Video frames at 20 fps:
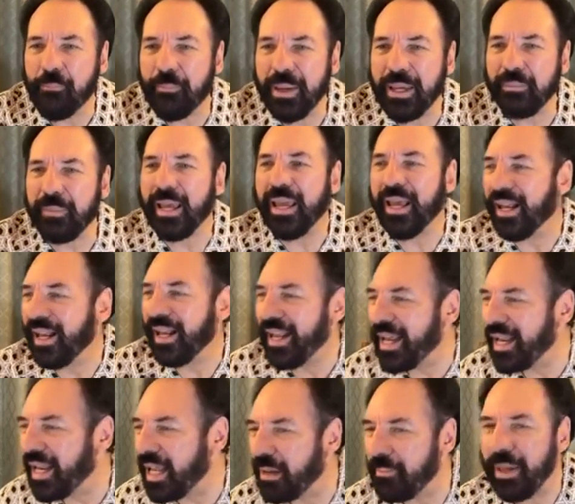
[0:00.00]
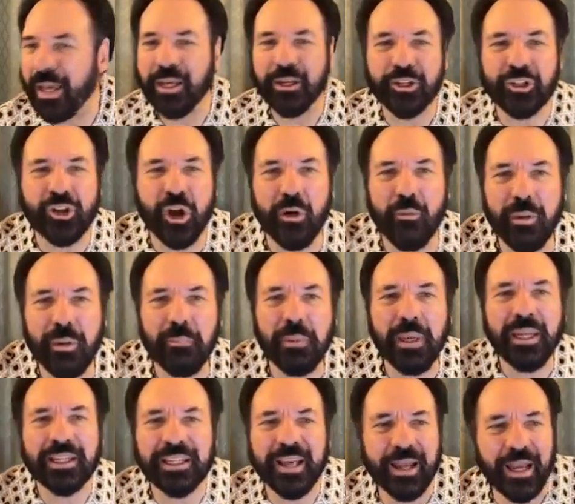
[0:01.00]
helping me, leading me,
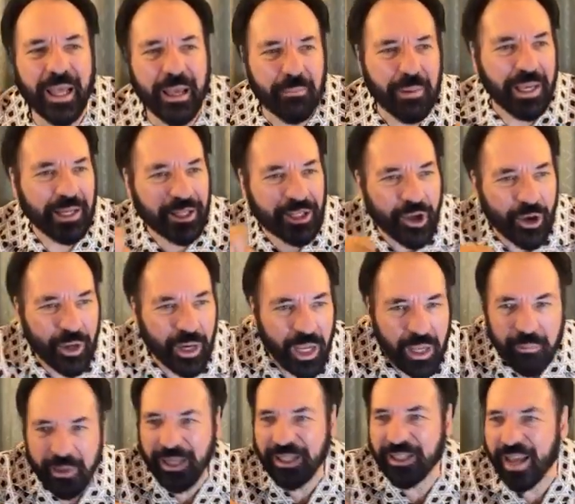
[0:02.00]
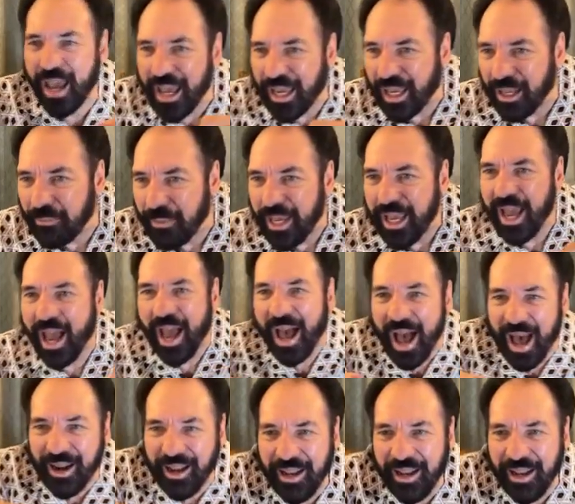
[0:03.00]
showing me, telling me, turning me, taking me.